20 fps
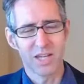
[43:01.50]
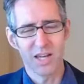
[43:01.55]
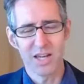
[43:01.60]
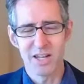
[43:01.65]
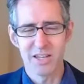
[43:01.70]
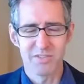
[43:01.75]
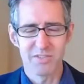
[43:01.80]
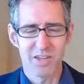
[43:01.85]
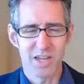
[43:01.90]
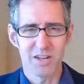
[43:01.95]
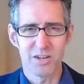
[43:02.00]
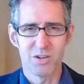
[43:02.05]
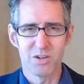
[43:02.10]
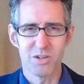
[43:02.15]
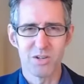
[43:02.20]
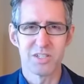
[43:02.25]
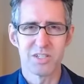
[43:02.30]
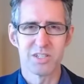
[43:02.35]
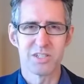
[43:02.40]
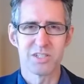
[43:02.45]
I've got all
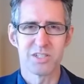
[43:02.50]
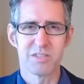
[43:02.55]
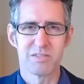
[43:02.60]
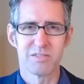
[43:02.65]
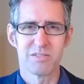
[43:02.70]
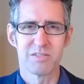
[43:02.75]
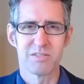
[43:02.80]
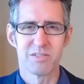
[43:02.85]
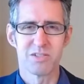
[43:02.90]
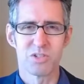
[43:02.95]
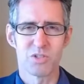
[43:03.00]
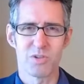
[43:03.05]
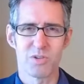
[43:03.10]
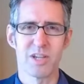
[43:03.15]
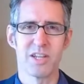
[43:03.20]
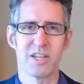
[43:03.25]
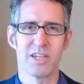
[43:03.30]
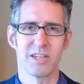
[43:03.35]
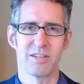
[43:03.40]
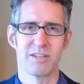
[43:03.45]
this
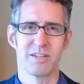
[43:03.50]
training.